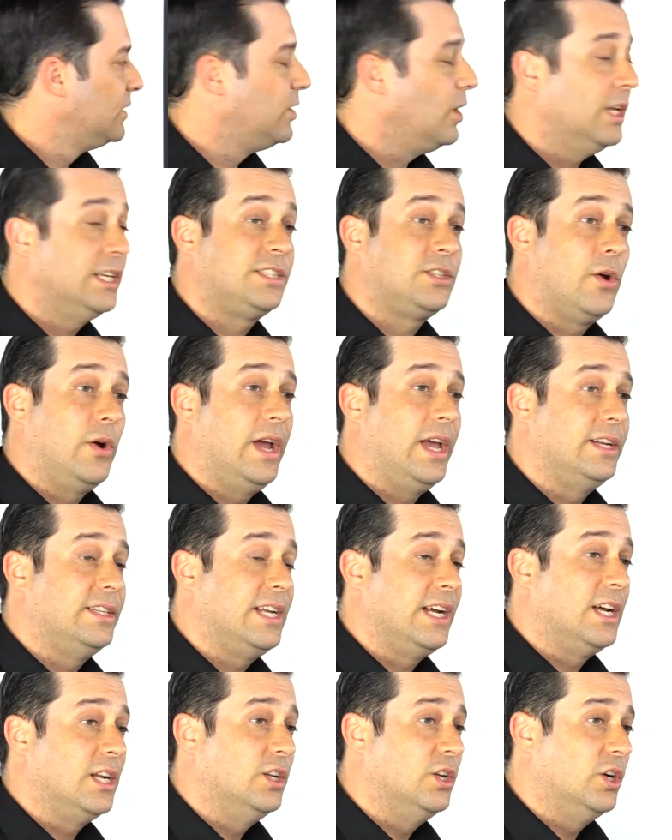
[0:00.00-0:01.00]
So let's go ahead and
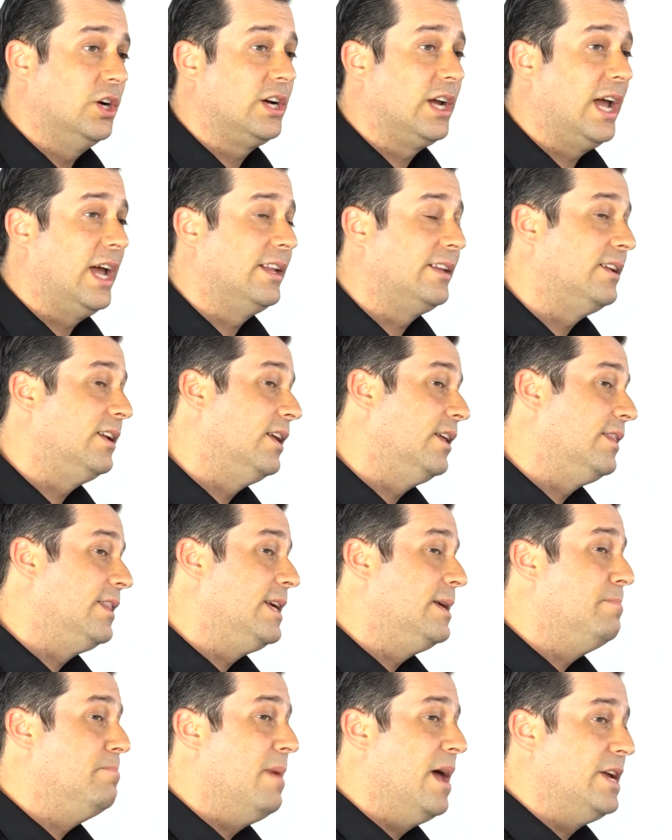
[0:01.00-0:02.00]
take a look at
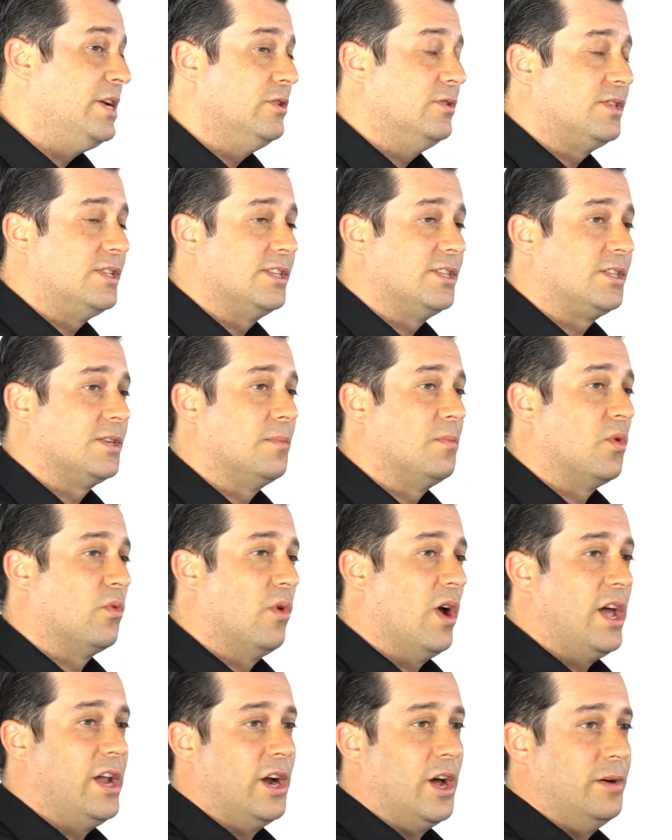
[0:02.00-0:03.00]
the menu system
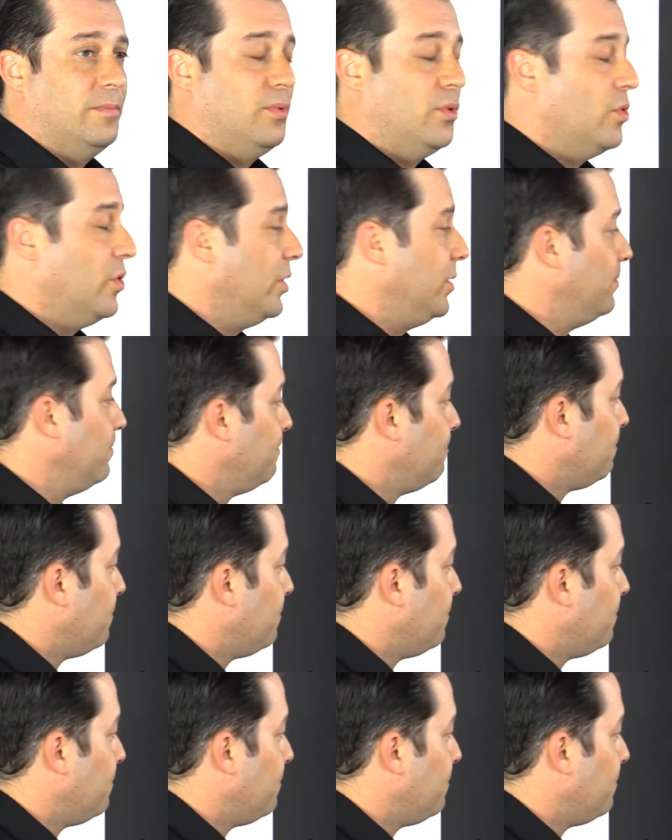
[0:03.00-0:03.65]
right on board.